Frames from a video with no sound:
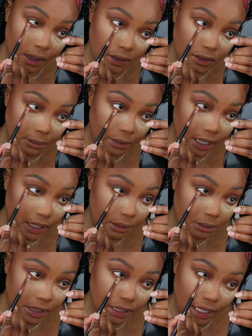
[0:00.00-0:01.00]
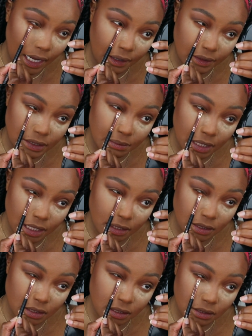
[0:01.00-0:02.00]
So I'm not gonna blend it out as
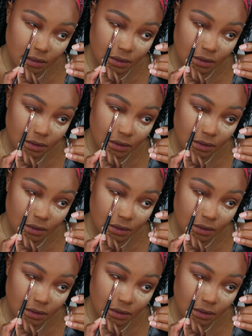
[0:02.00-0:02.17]
much.